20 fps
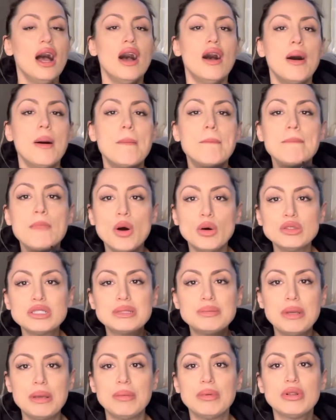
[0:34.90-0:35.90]
most
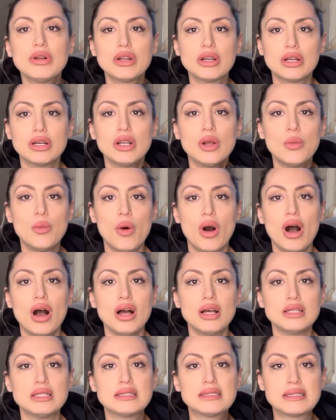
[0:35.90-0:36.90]
people are gonna
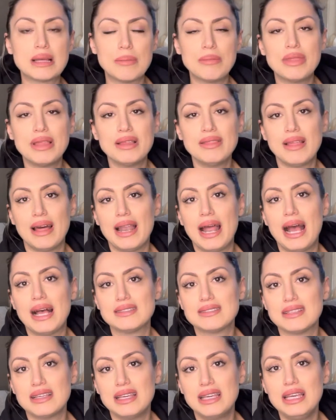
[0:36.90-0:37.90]
want something that has
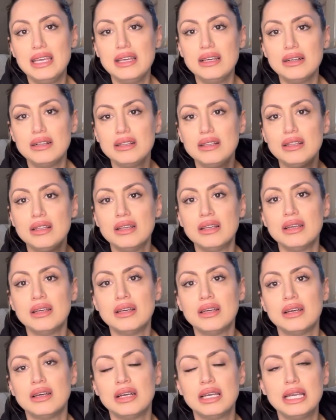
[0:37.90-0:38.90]
a heel.
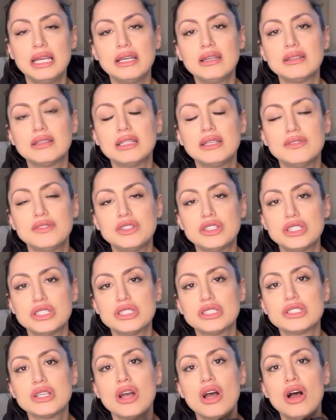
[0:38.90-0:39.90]
Heeled
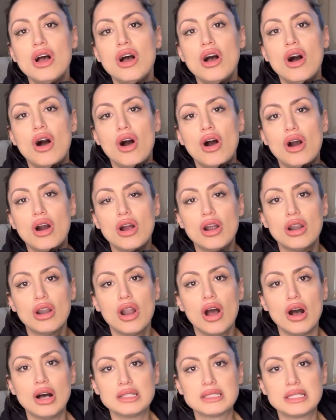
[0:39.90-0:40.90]
lifters are
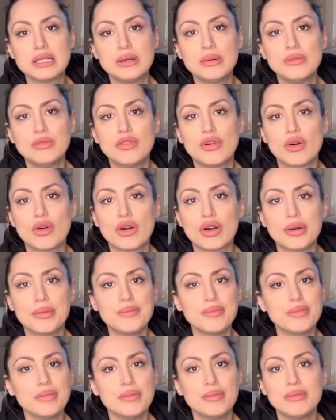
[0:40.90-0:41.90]
awesome
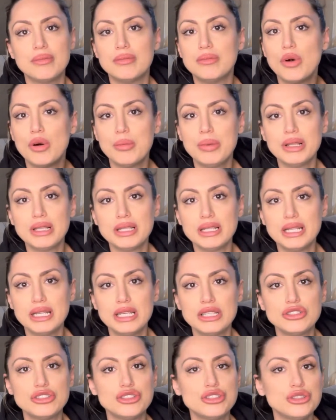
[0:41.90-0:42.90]
for mobility
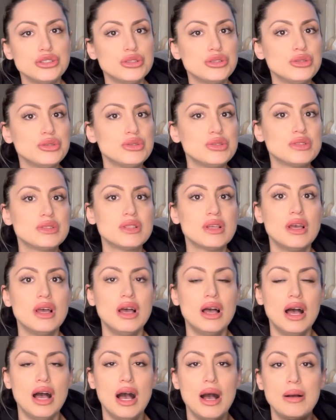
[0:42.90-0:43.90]
issues,
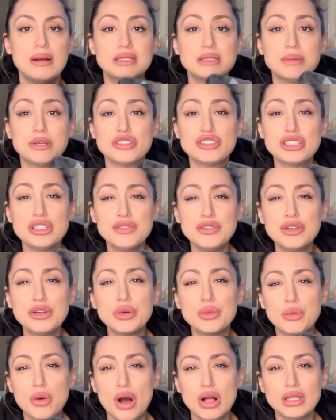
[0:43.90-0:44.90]
especially if you're a
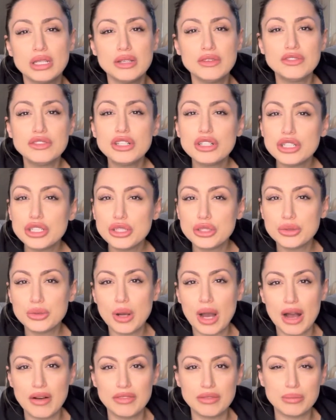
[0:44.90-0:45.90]
raw lifter, you
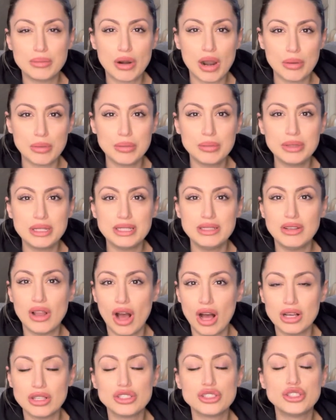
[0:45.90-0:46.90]
have probably not
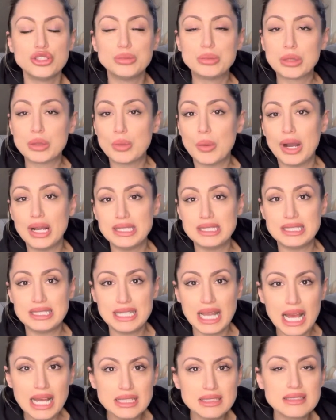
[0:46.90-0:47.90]
a super wide
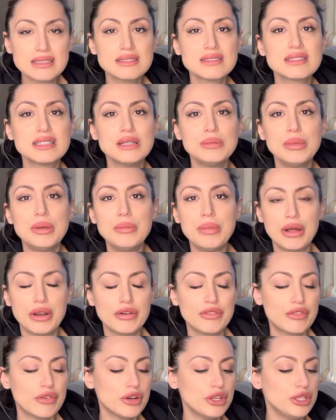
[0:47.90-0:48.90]
stance. It's gonna be better
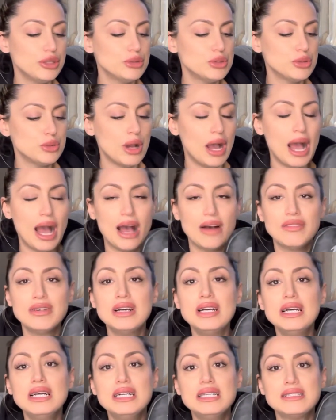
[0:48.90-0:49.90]
for you to have
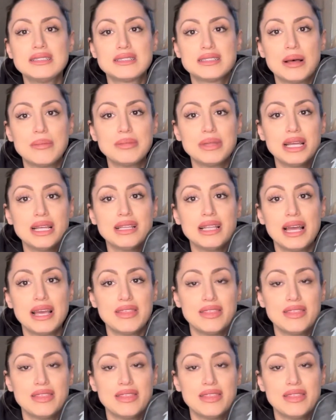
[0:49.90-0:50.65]
something like